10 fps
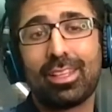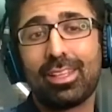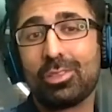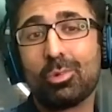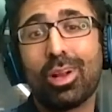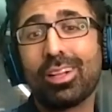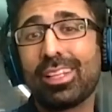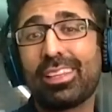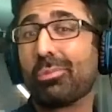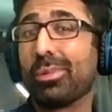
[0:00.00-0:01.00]
you can't
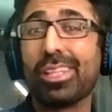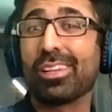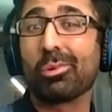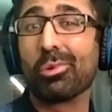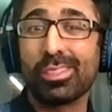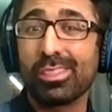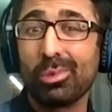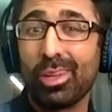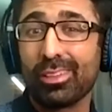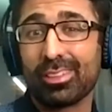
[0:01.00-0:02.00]
take a weekend course and do
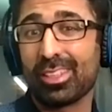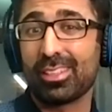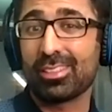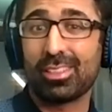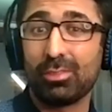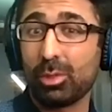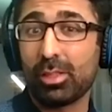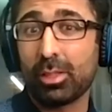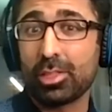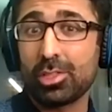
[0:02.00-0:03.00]
all this kind of stuff. Look,
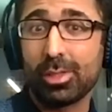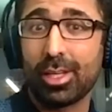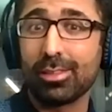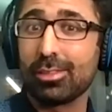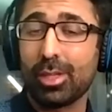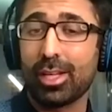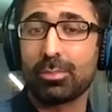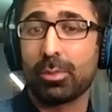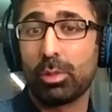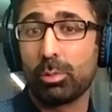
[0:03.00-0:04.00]
look at you guys. You guys,
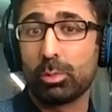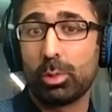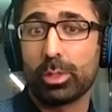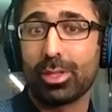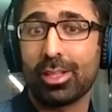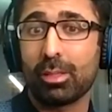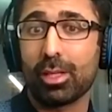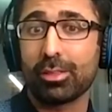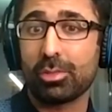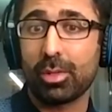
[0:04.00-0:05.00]
we were we were talking
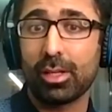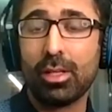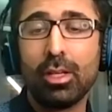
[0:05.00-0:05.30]
about this, right?